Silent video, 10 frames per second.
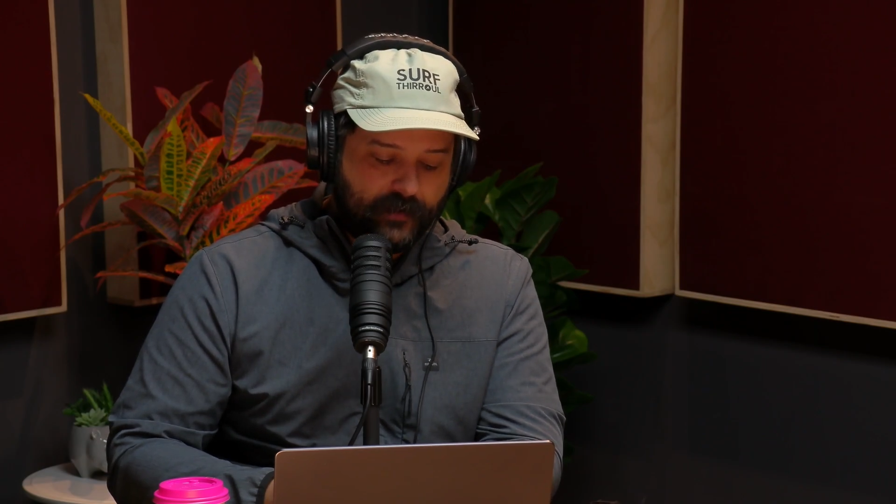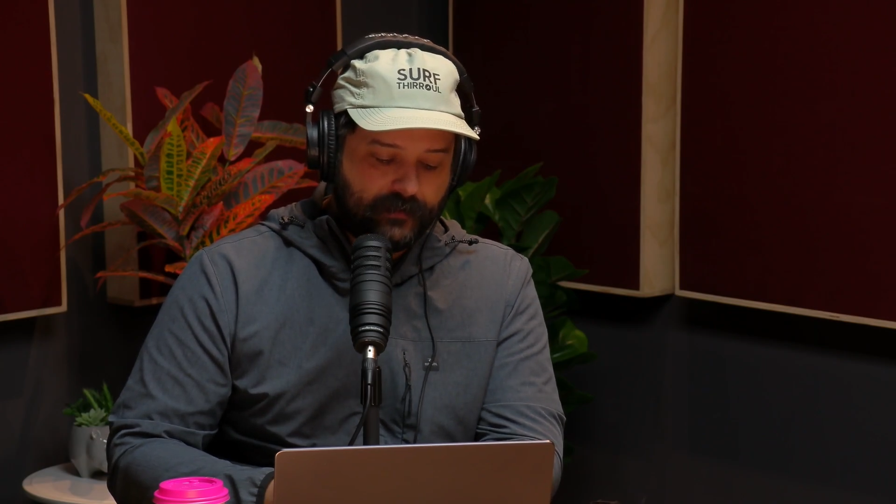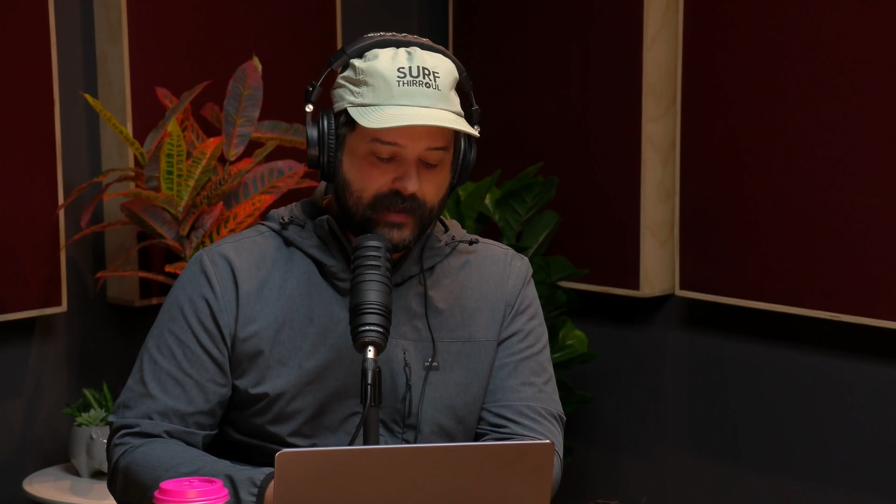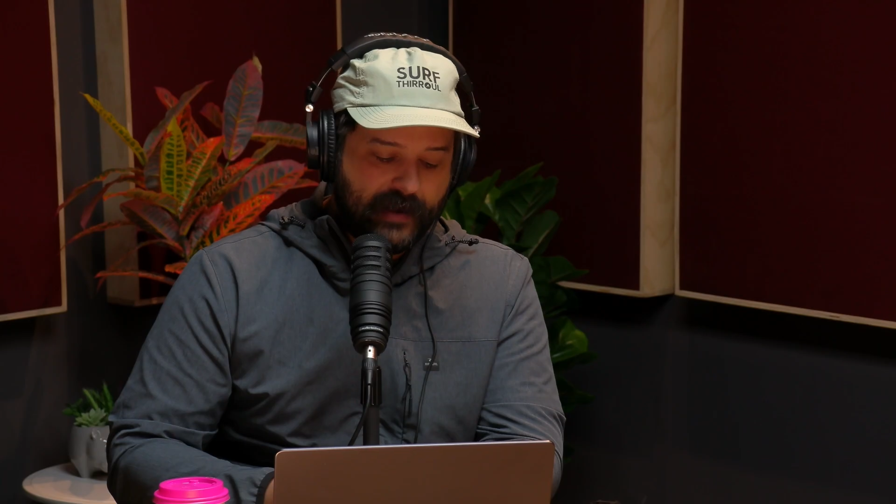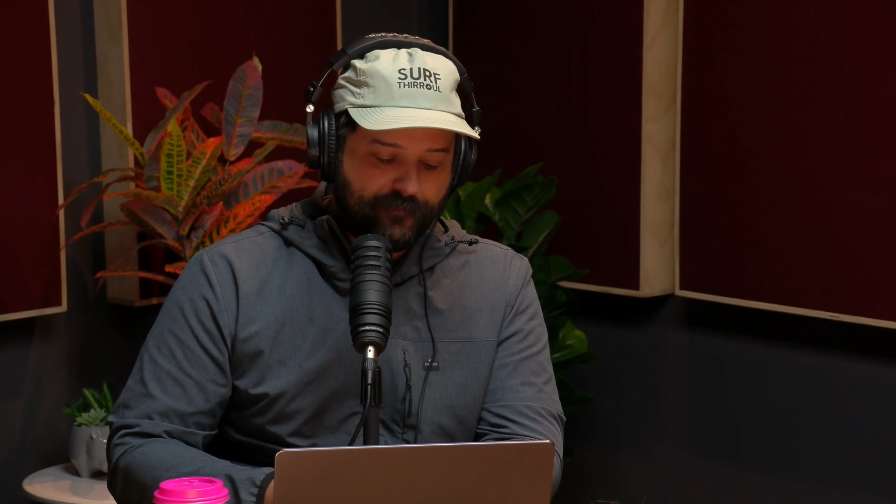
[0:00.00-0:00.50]

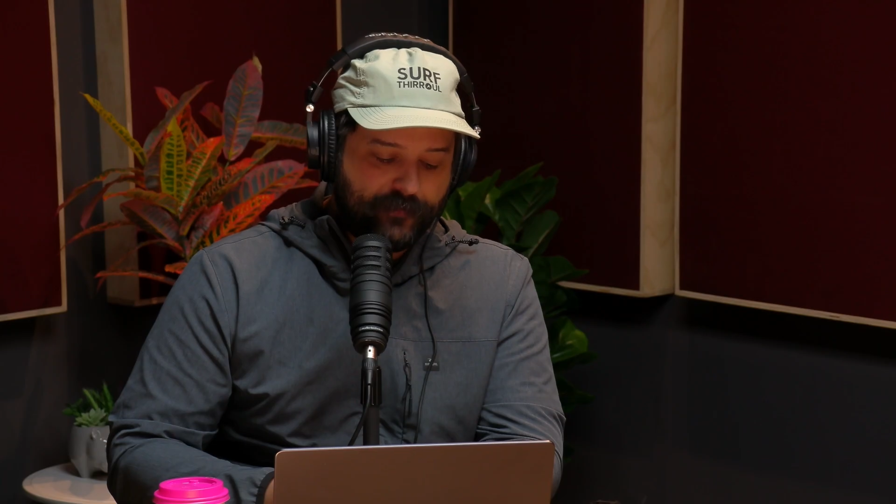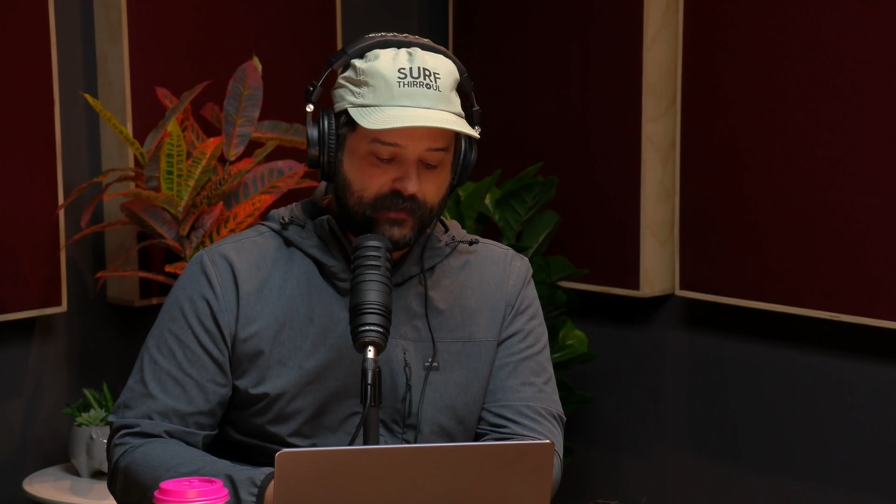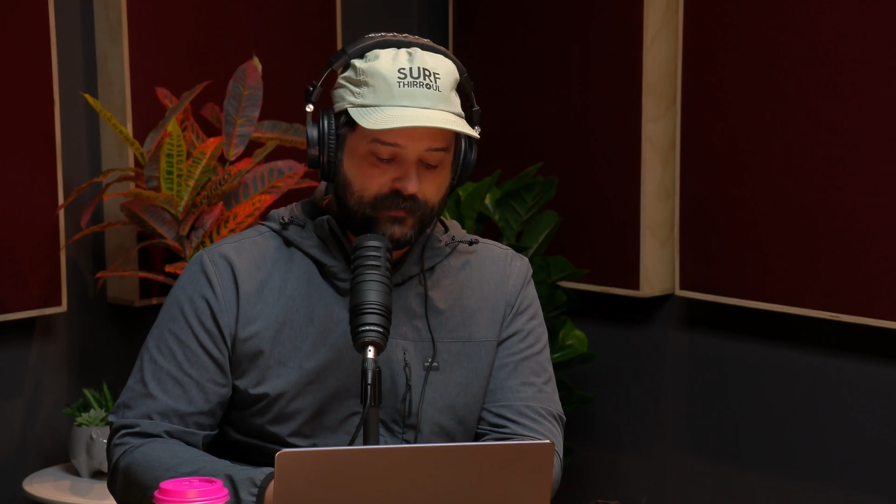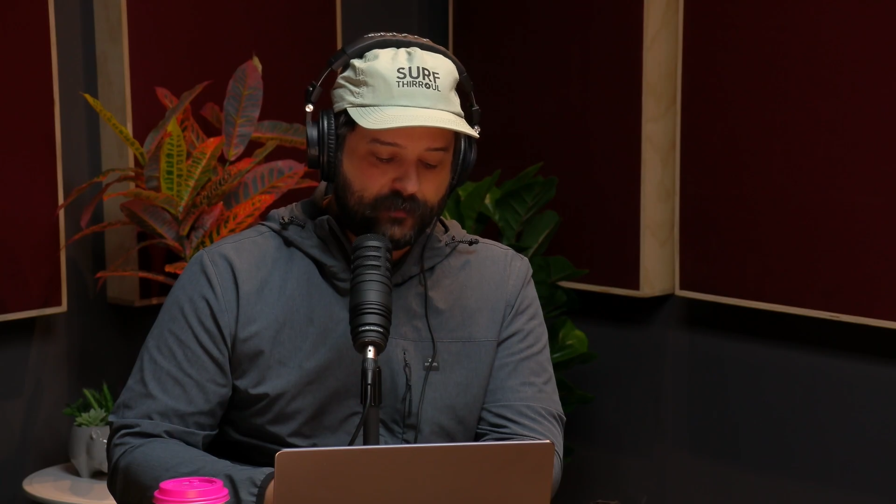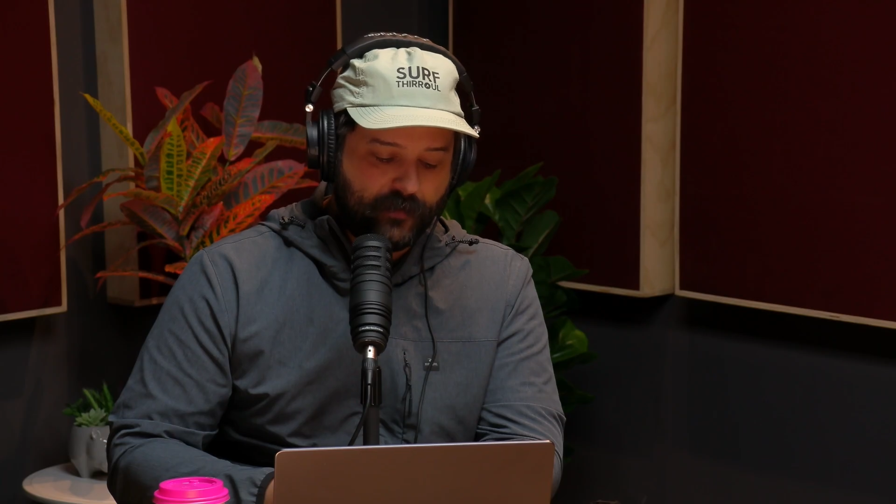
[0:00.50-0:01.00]
Laugh
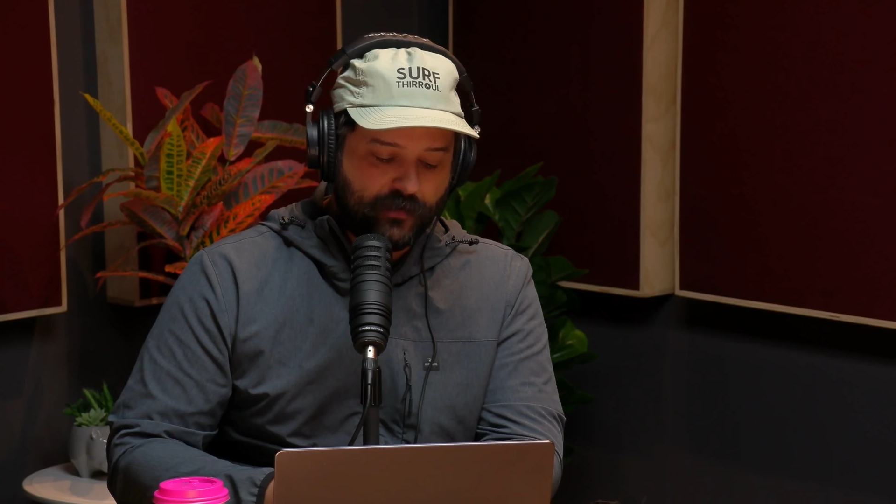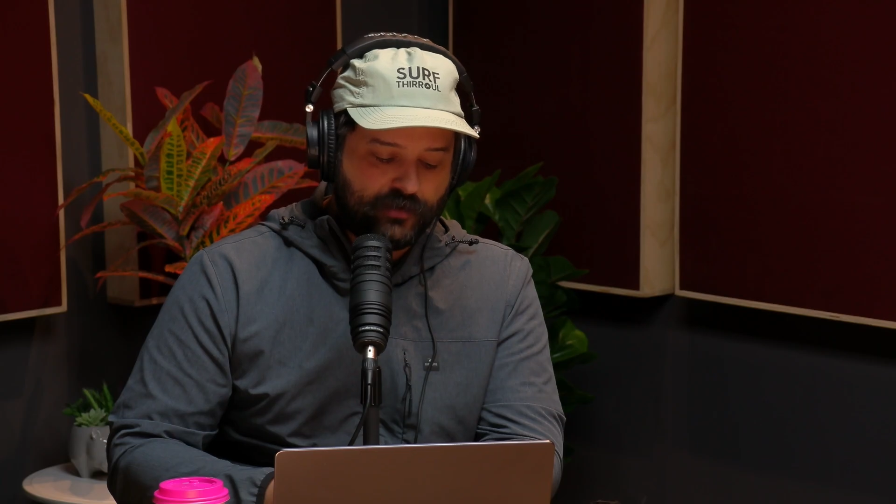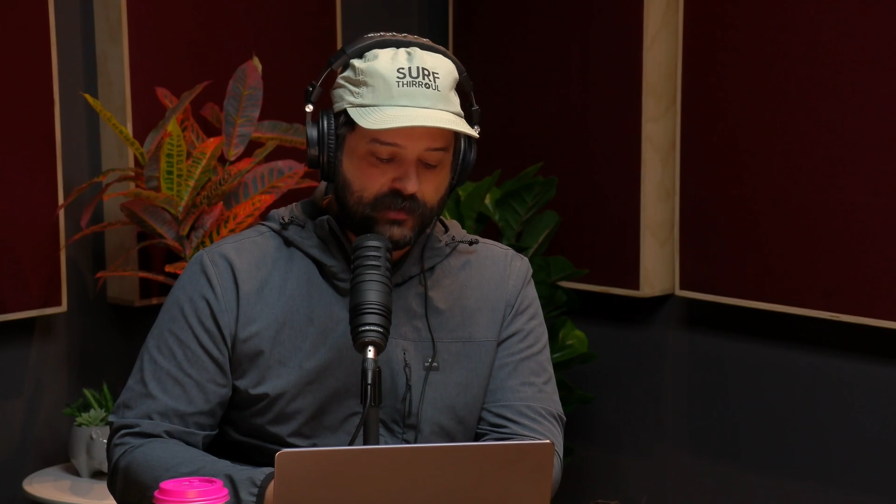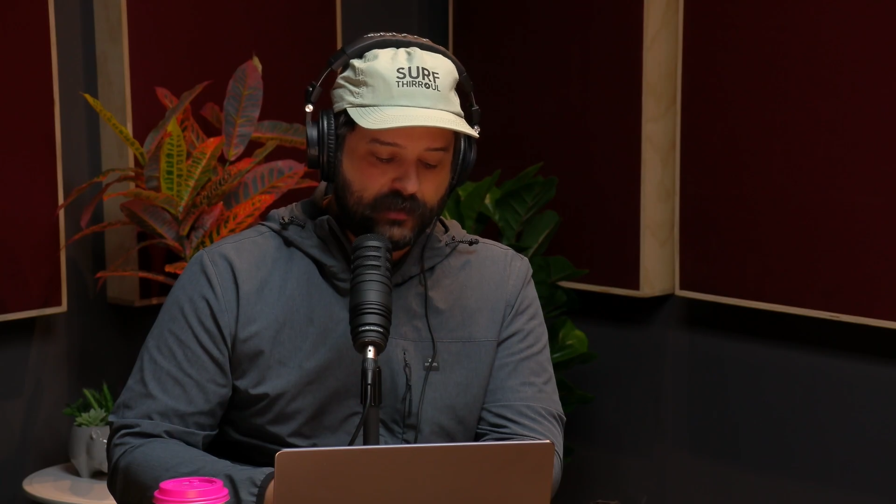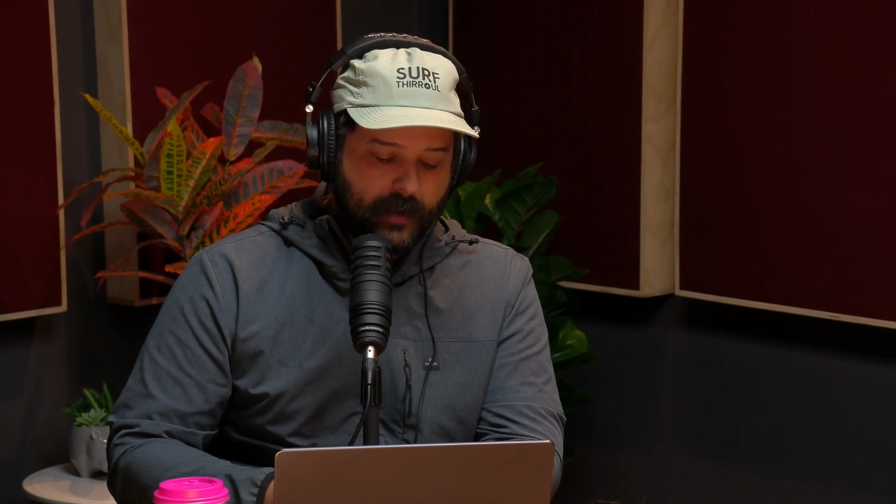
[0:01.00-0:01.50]
face
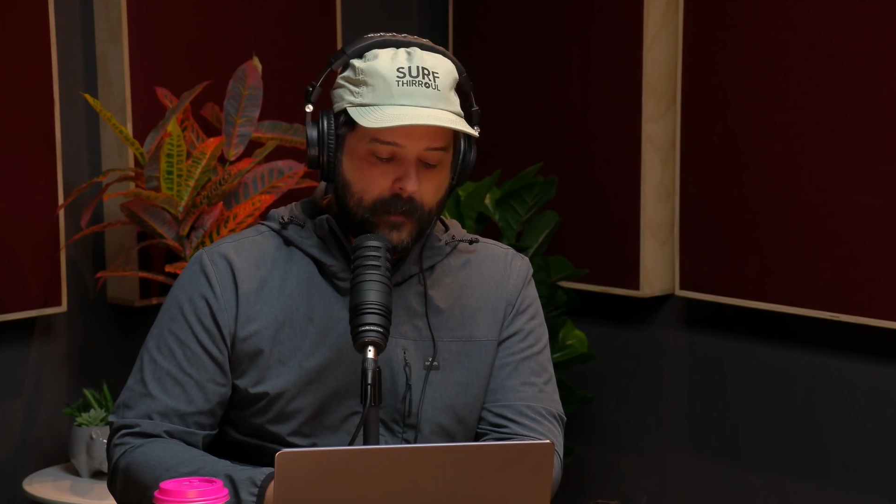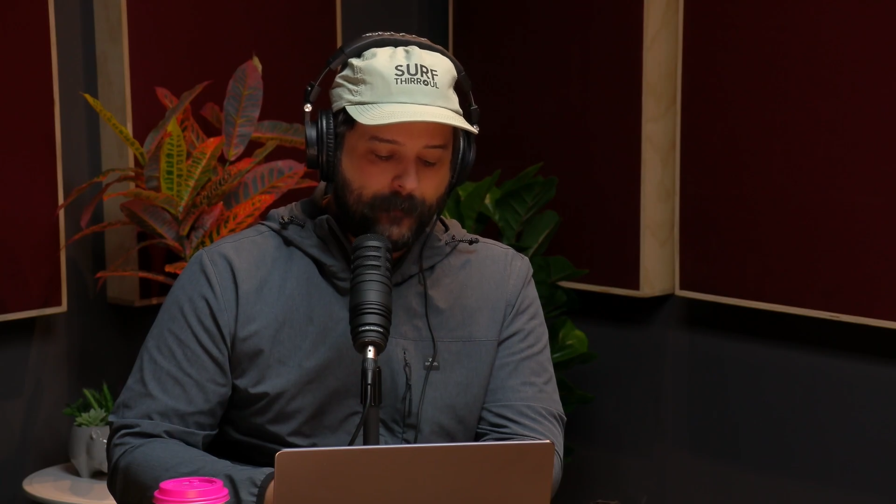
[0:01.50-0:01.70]
emoji.